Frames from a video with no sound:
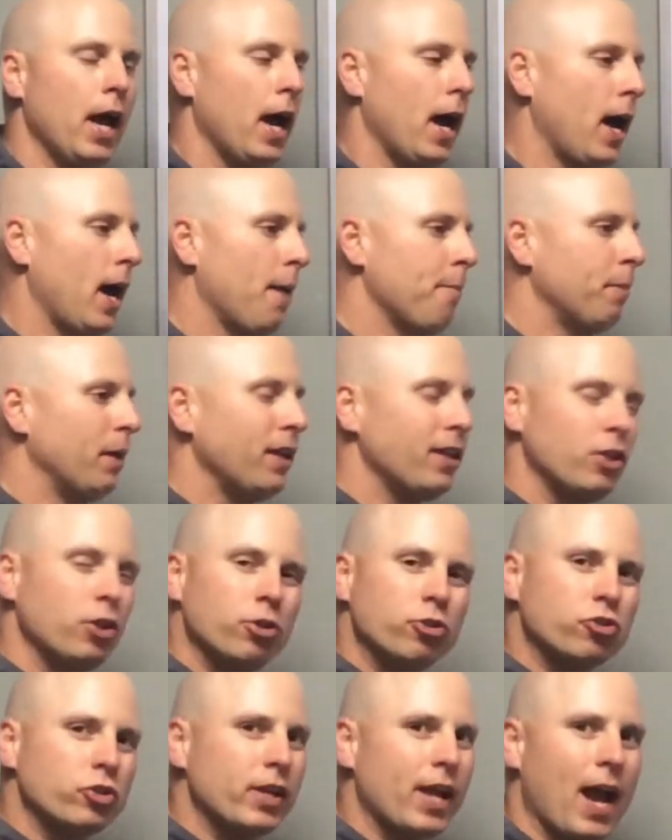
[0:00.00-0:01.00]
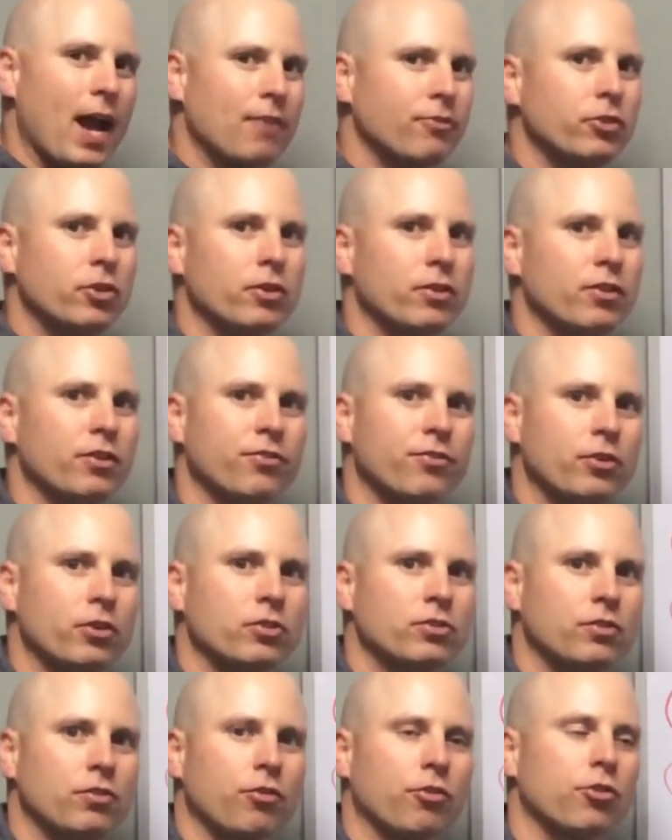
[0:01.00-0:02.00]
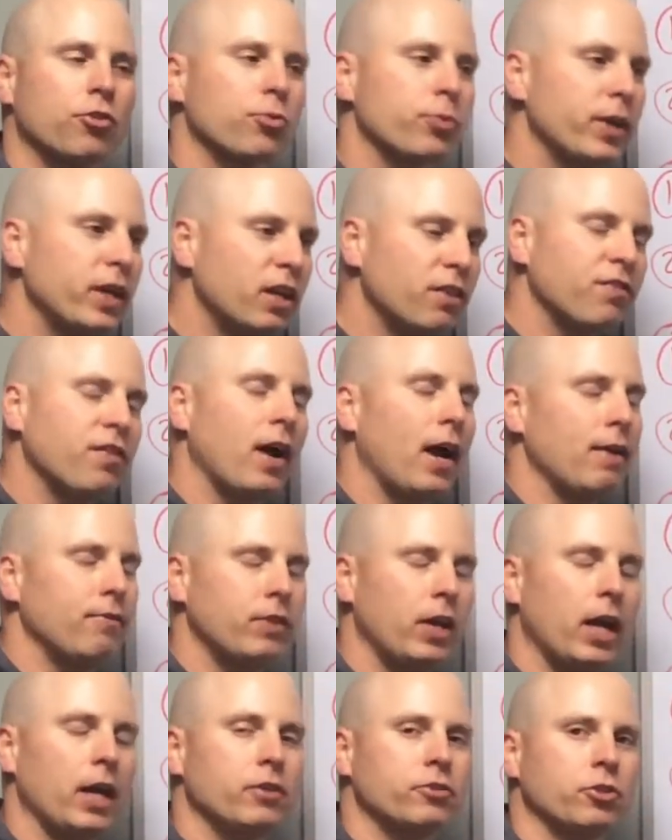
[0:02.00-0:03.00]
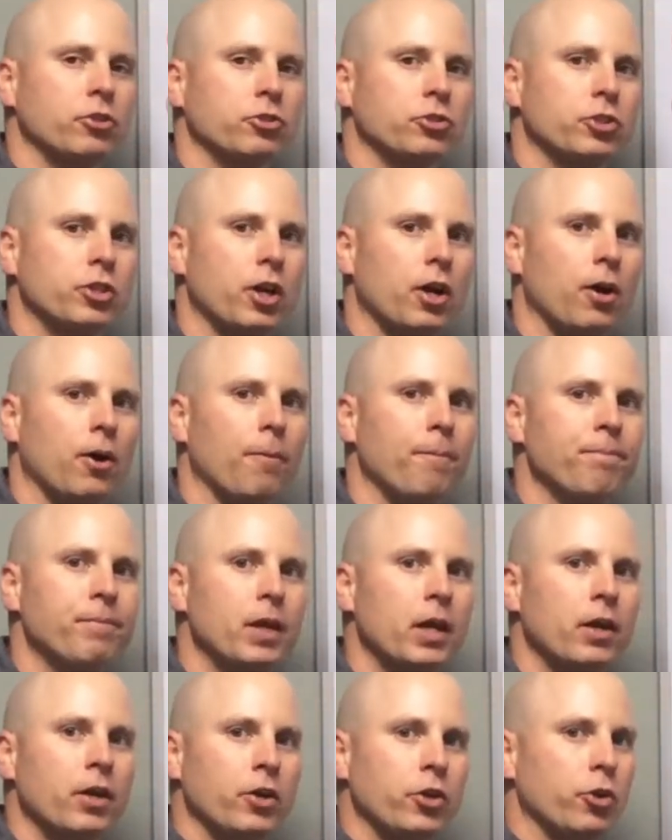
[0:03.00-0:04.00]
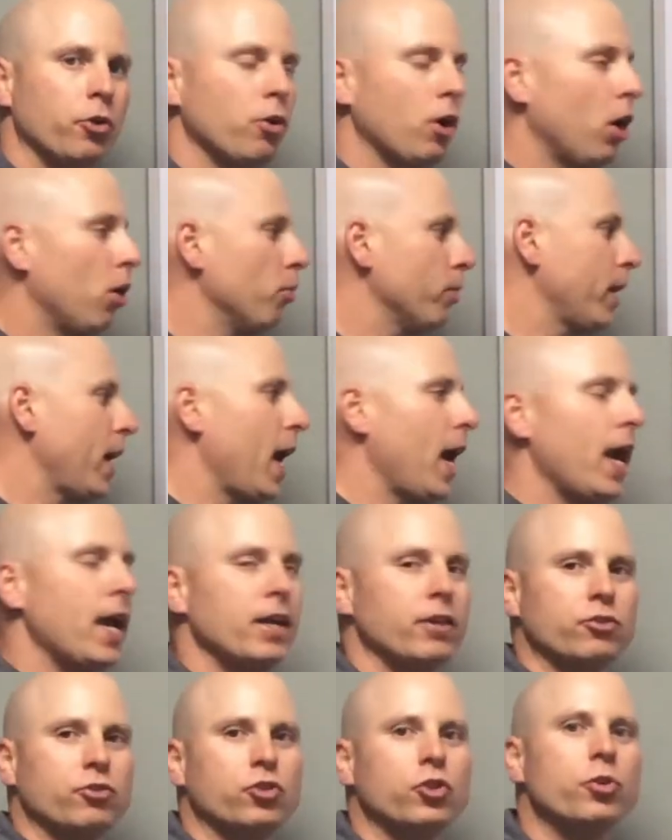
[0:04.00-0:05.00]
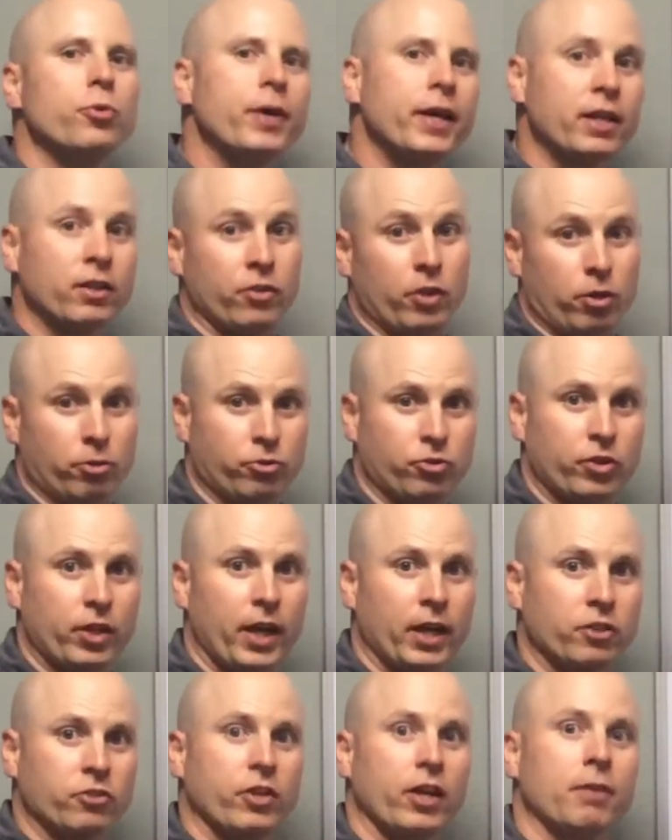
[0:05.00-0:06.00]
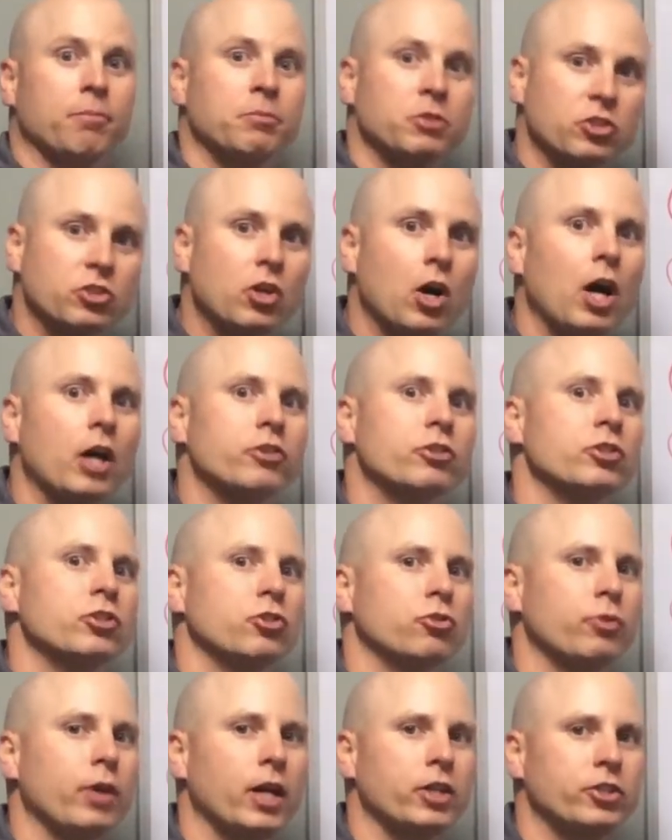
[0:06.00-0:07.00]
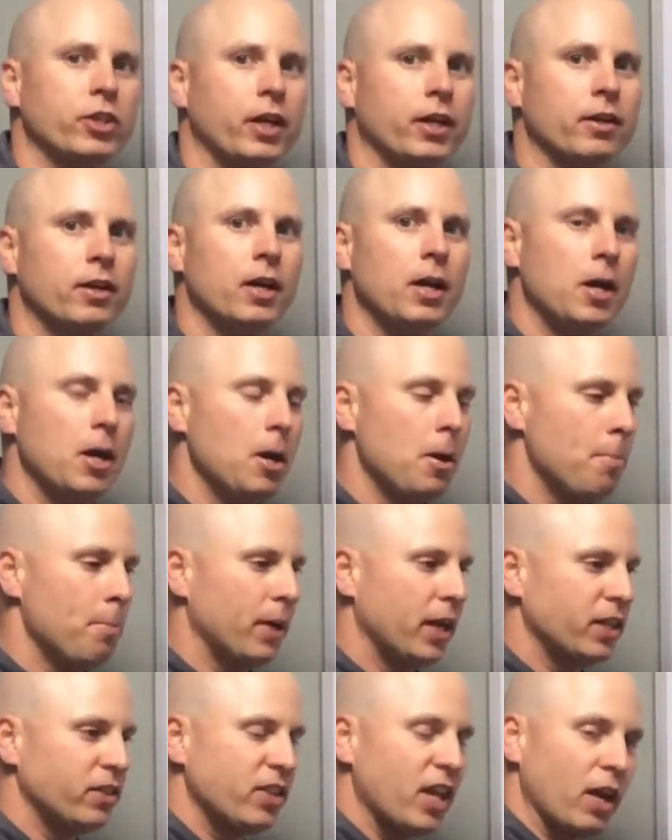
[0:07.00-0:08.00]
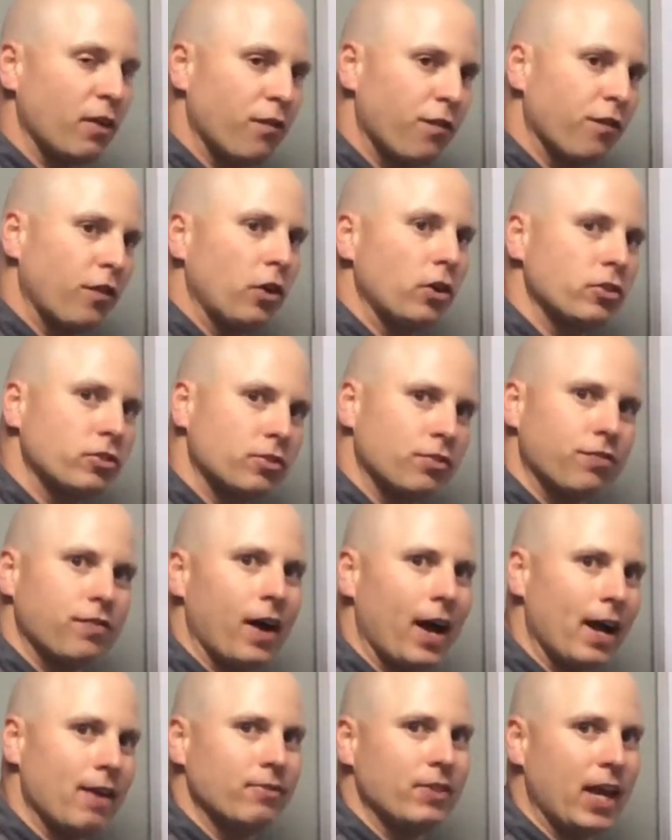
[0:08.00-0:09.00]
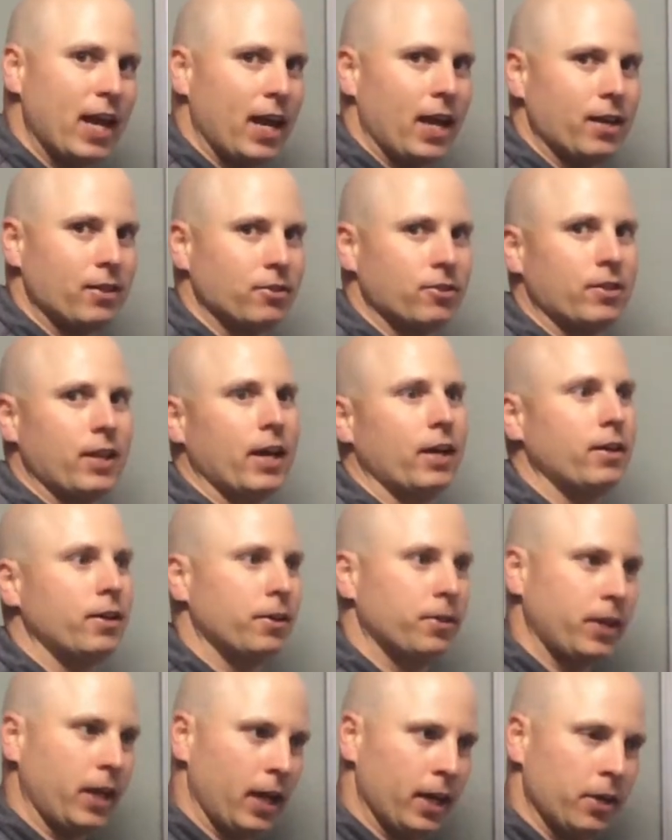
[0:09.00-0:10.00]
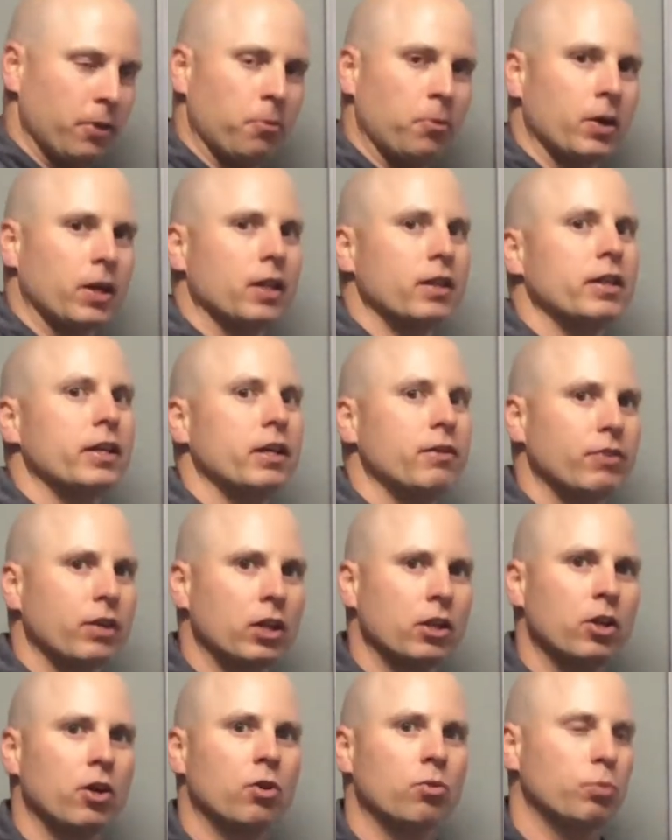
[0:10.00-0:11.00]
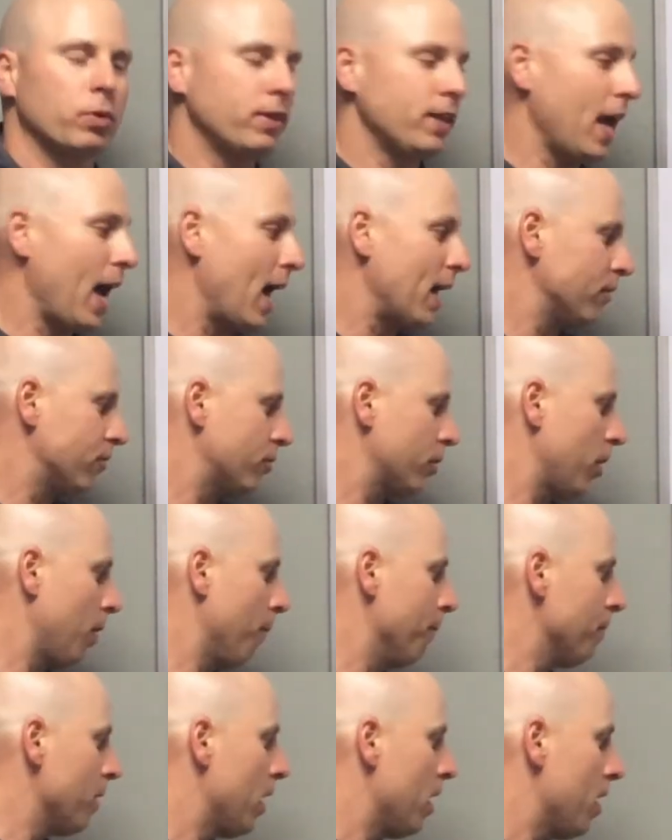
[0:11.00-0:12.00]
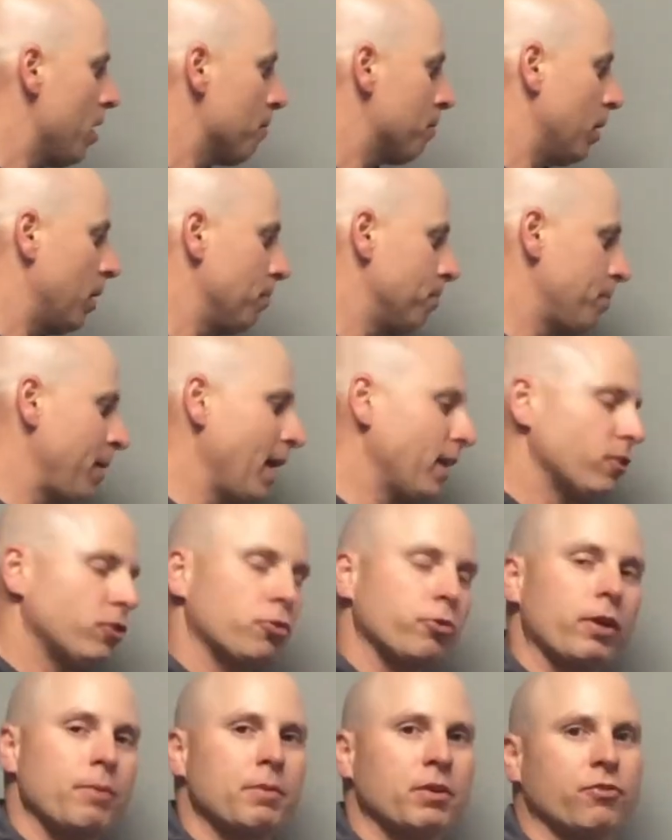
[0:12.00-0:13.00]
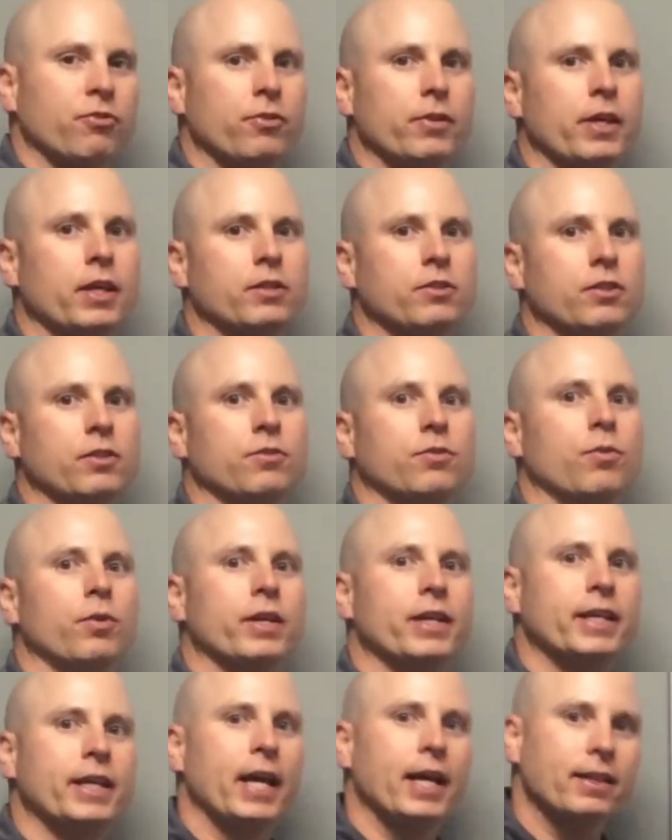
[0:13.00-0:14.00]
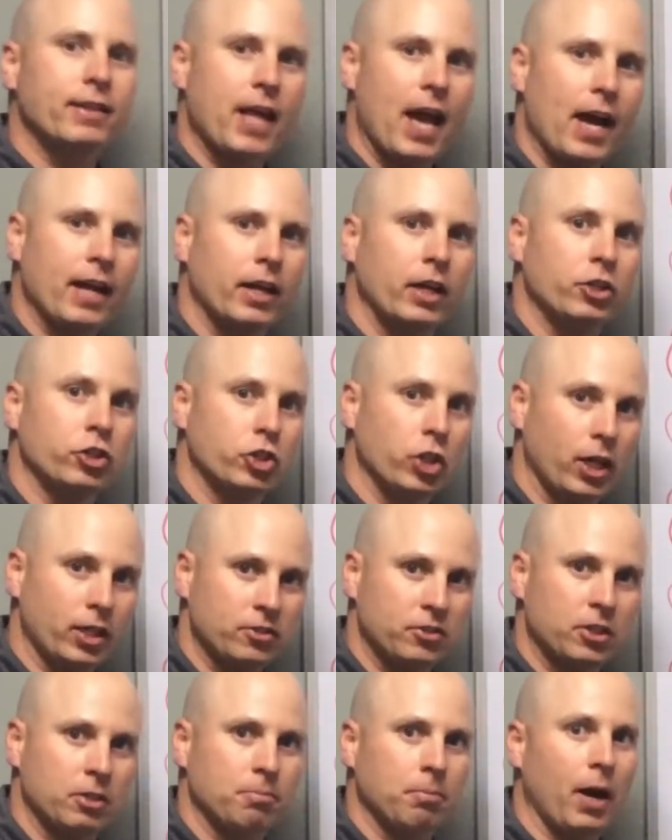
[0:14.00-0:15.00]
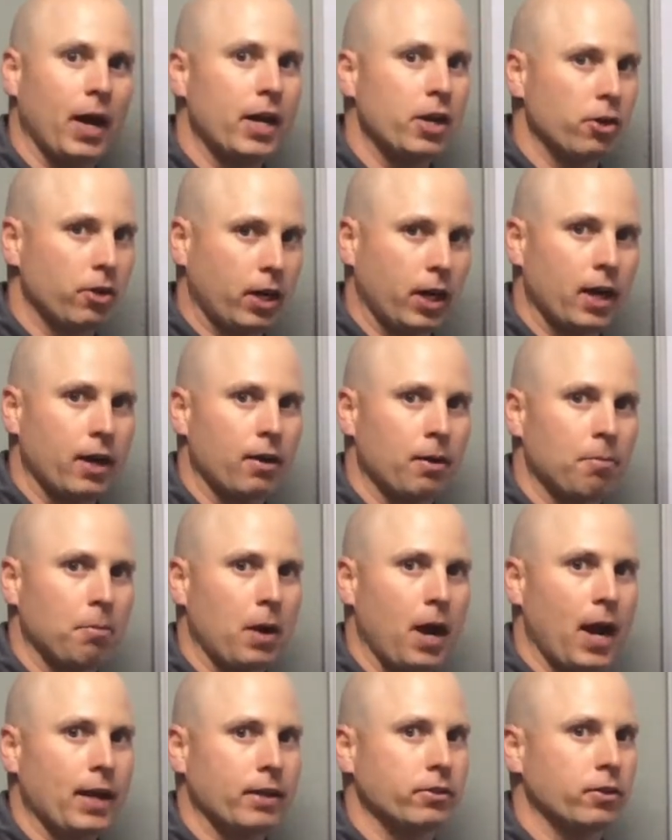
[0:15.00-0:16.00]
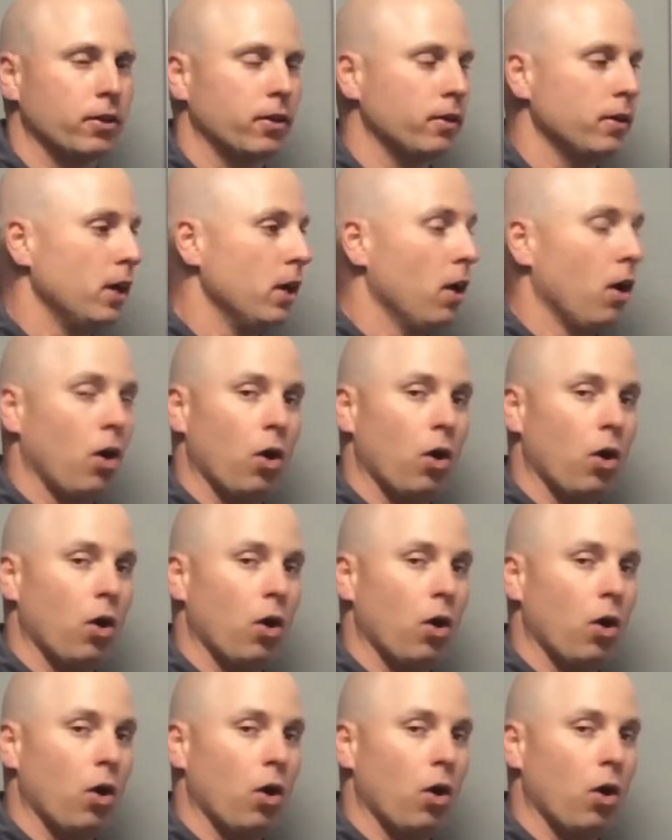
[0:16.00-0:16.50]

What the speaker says: But usually after the first 3 to 5 days or so, you're okay doing those things like massage and stretching, but it's that first 5 days that you kind of want to leave it alone with that. So, but best treatment for this is get that adjusted by your chiropractor.